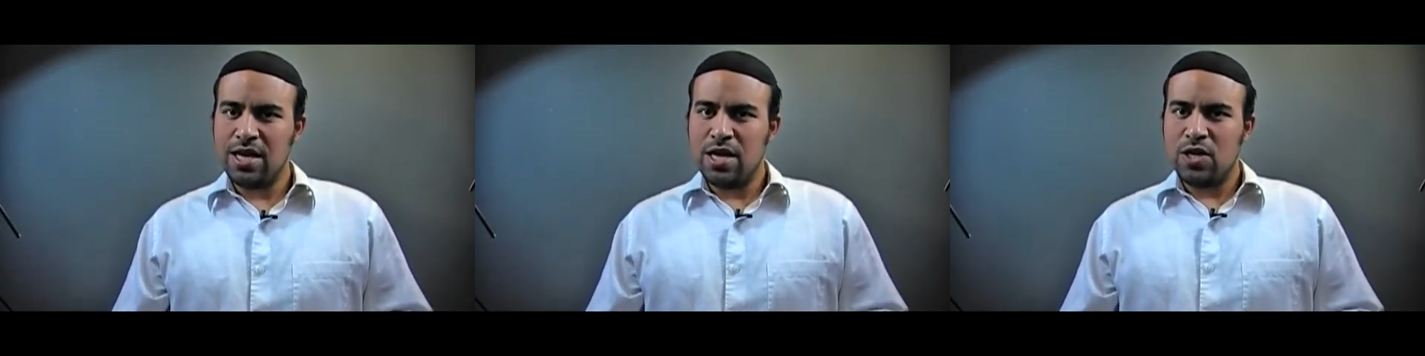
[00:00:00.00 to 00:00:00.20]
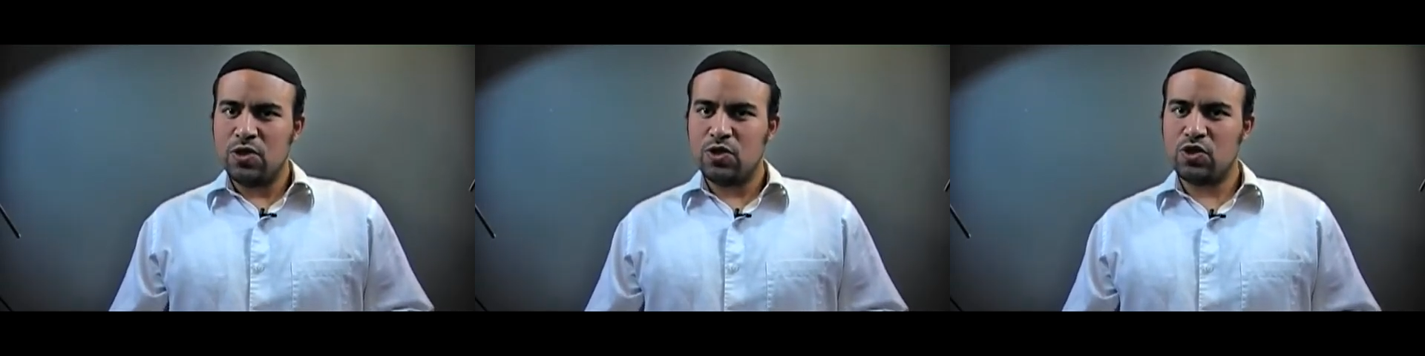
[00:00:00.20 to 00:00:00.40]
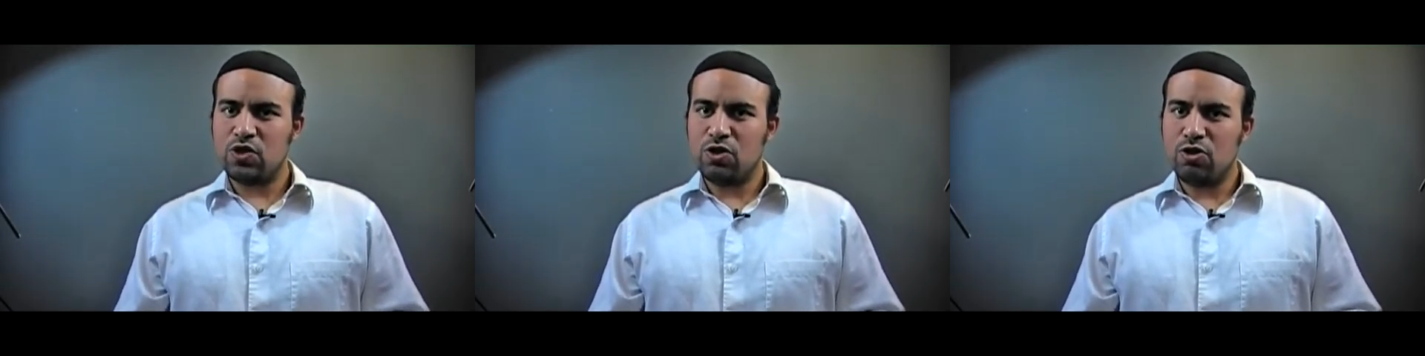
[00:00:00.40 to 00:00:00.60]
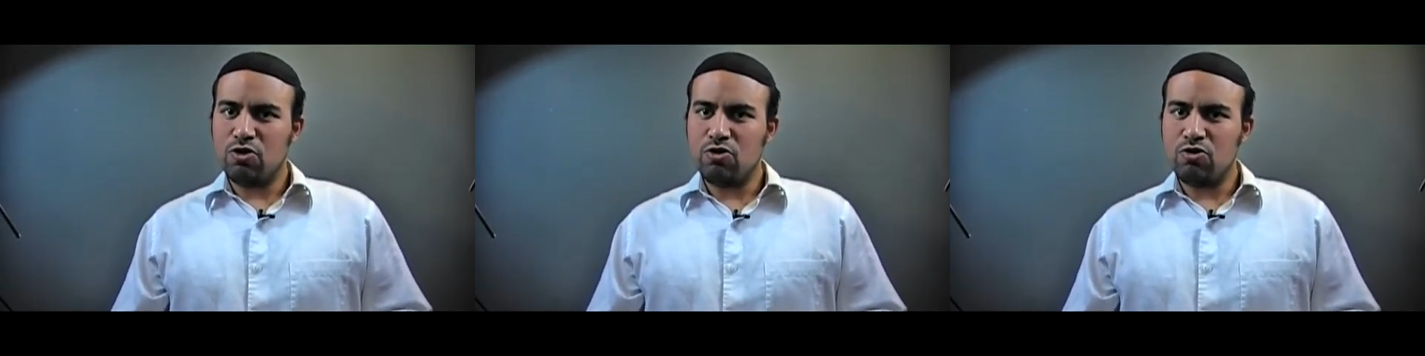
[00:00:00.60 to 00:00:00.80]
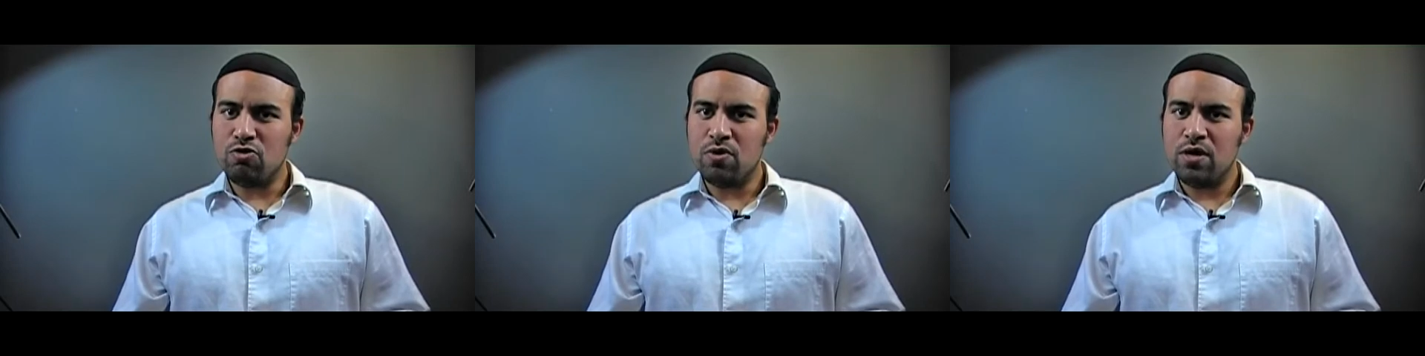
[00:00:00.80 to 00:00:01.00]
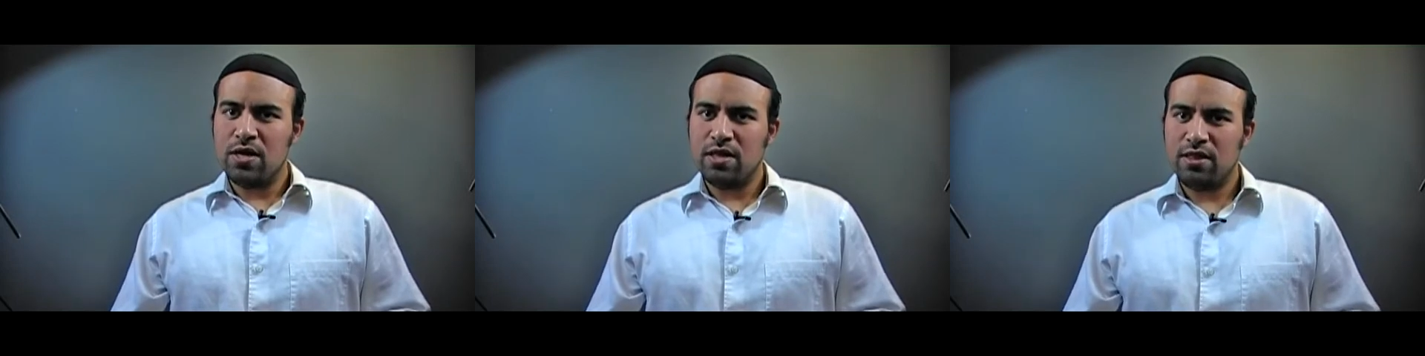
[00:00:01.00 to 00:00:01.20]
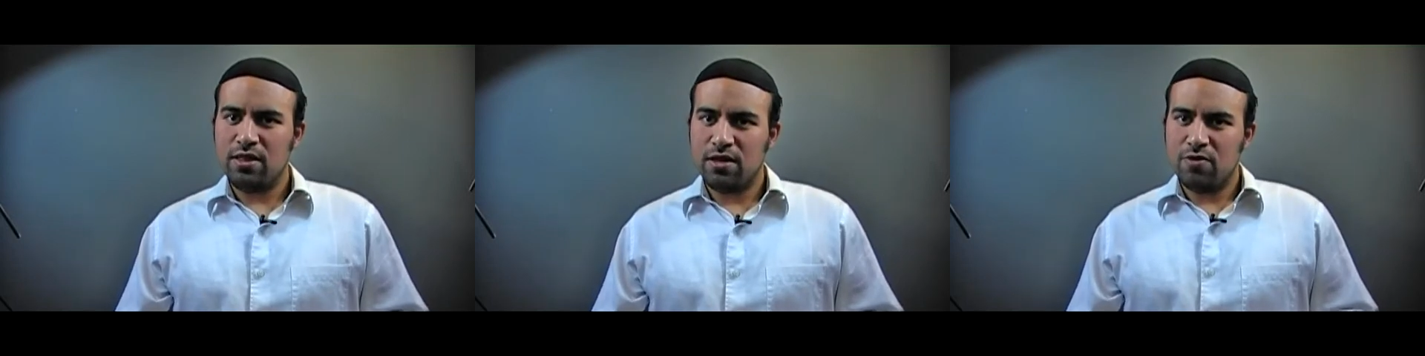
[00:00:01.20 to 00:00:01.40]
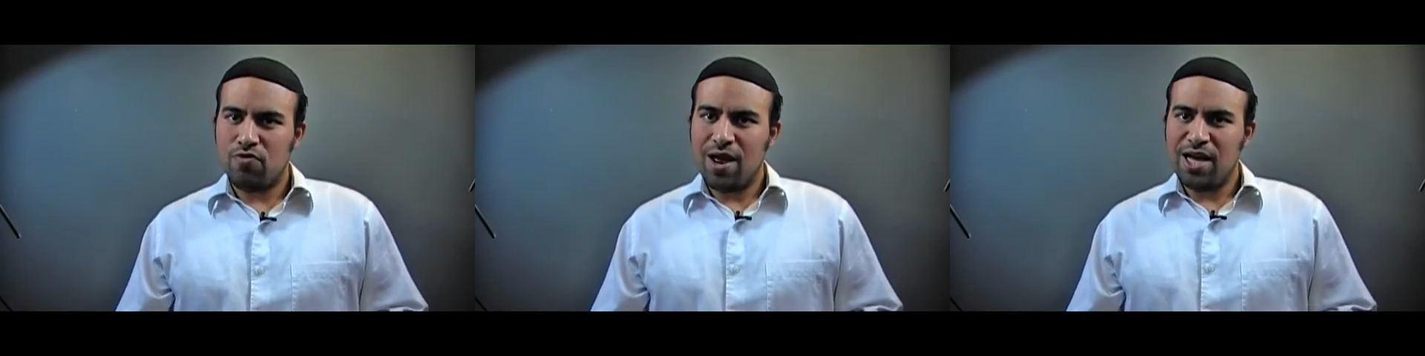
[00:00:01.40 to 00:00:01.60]
So the
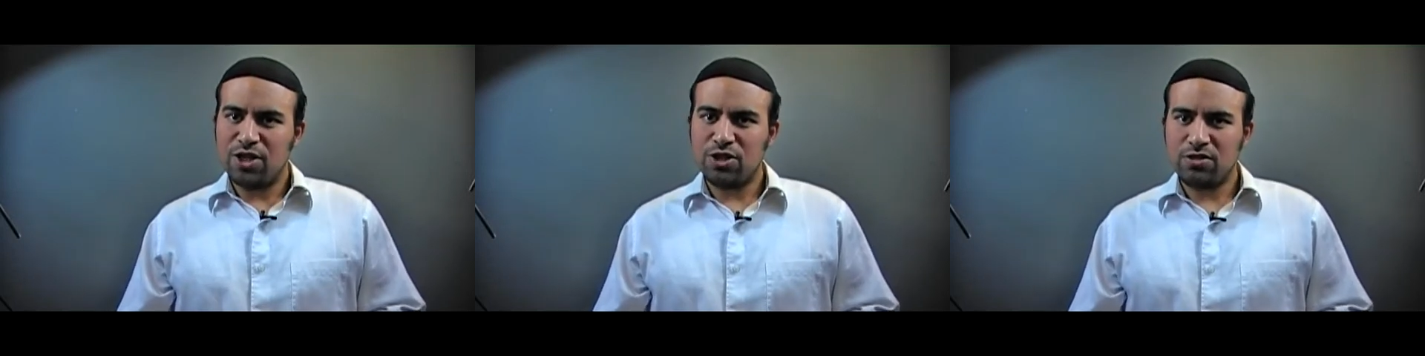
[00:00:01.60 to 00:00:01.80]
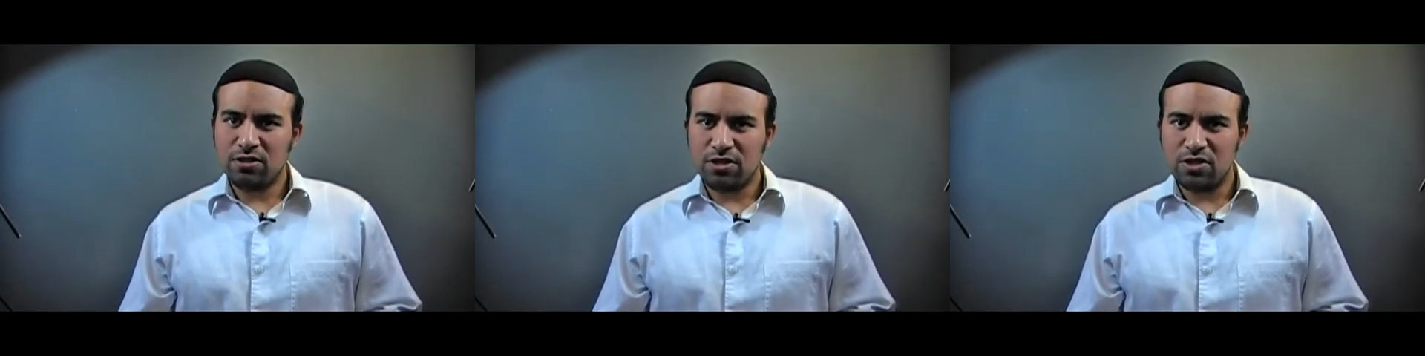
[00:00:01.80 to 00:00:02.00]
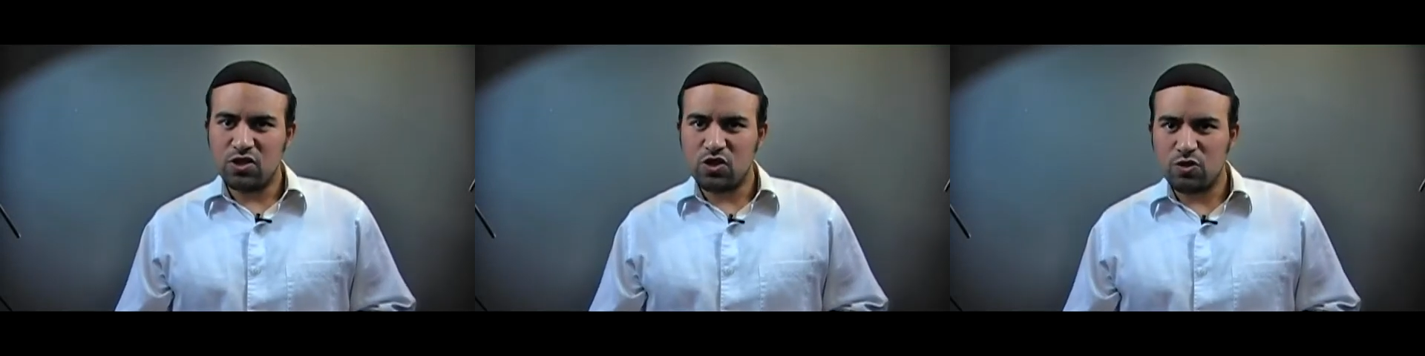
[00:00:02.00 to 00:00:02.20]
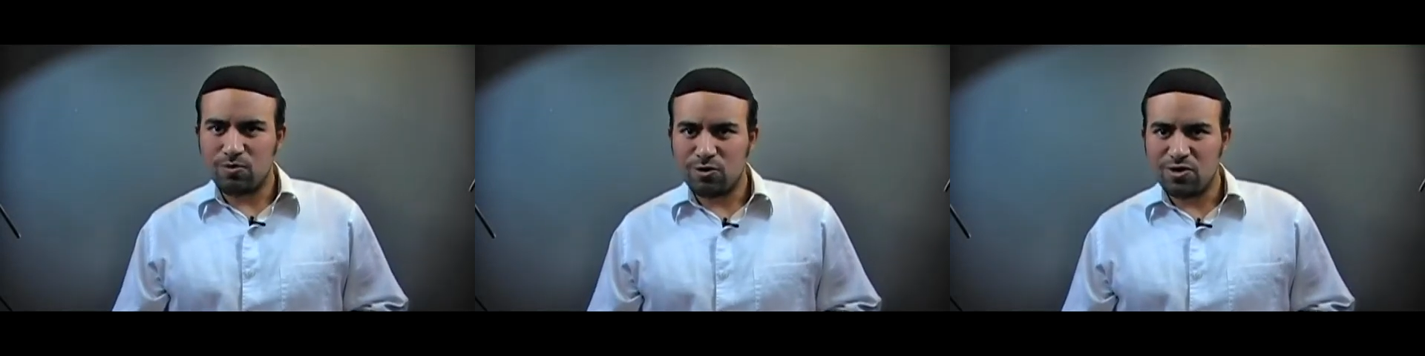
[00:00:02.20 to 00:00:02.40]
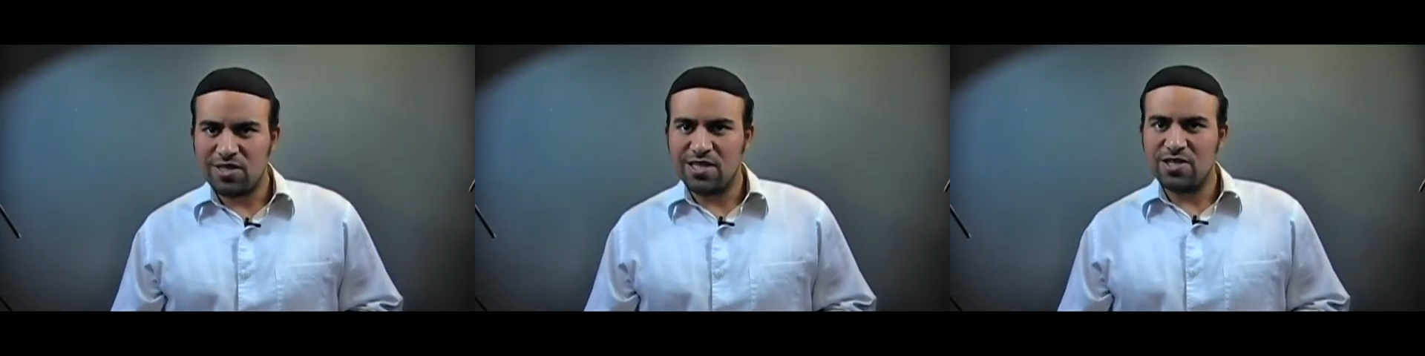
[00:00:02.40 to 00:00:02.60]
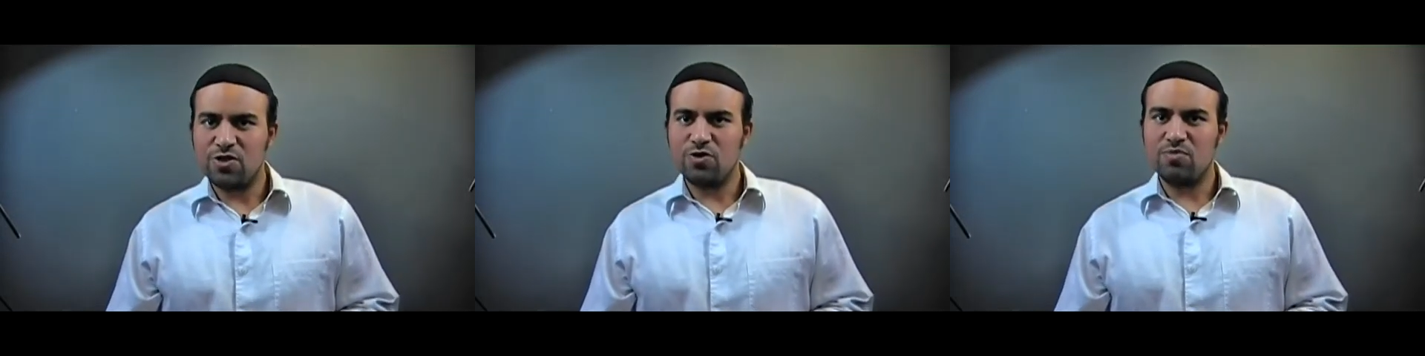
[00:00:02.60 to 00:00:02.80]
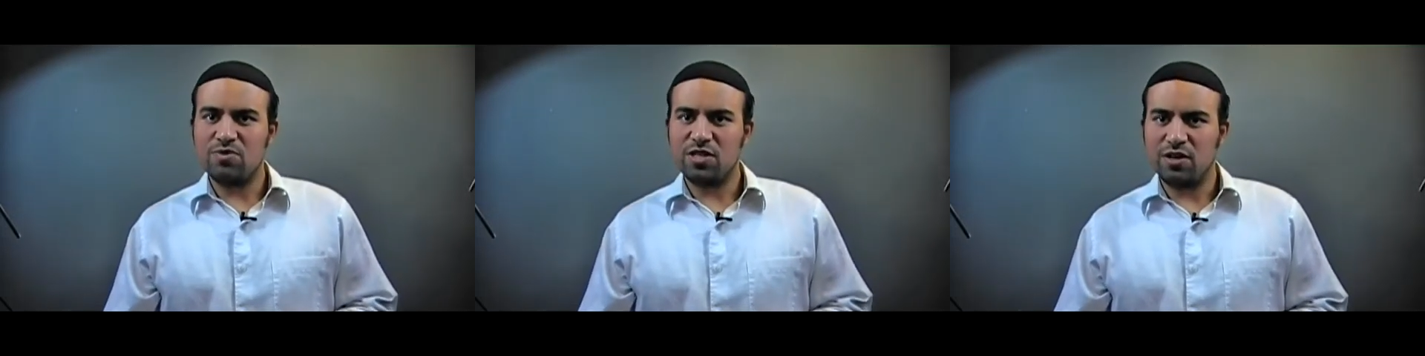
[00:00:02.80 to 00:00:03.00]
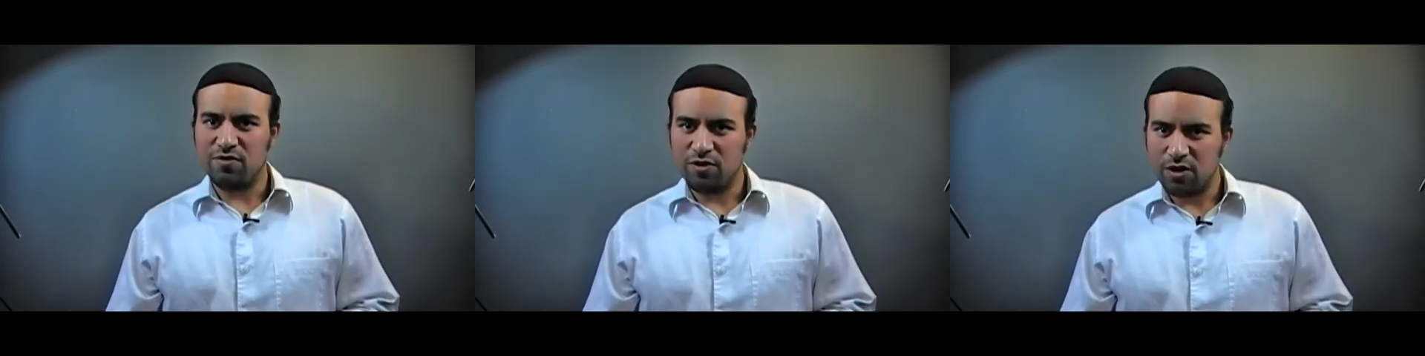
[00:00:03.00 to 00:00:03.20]
rational consumer says to
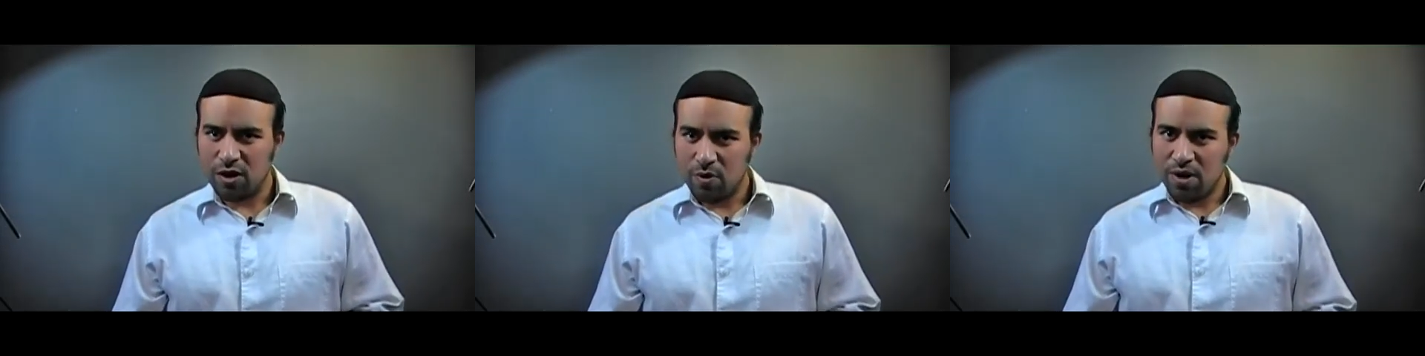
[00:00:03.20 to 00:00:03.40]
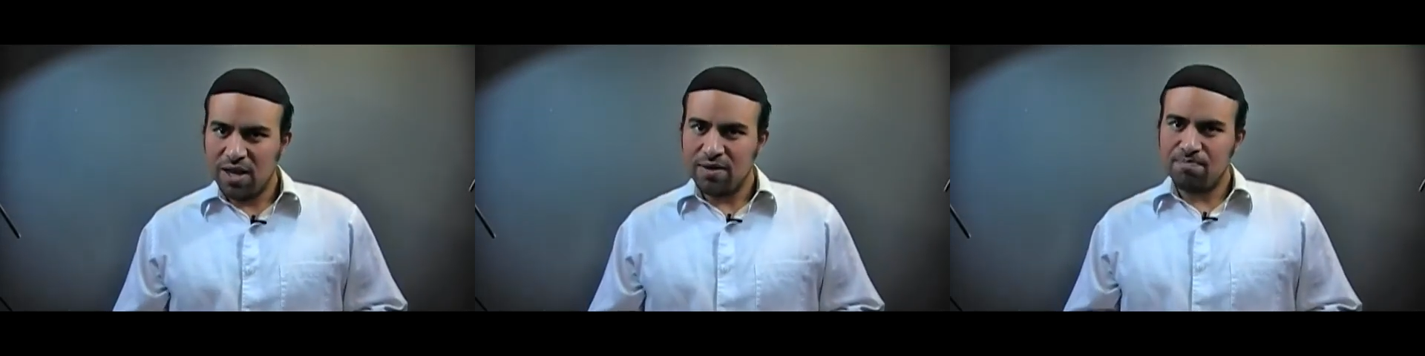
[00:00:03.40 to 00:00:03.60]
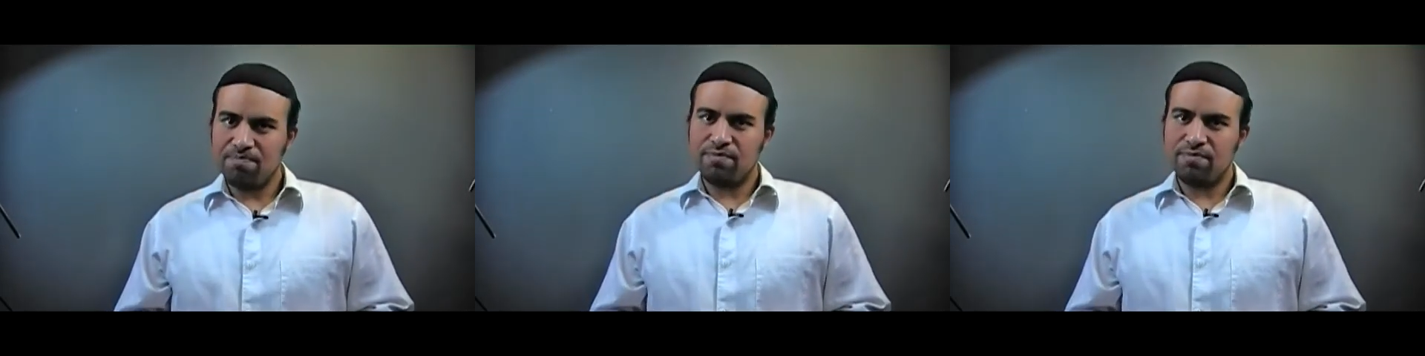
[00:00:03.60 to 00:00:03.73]
himself, you know what,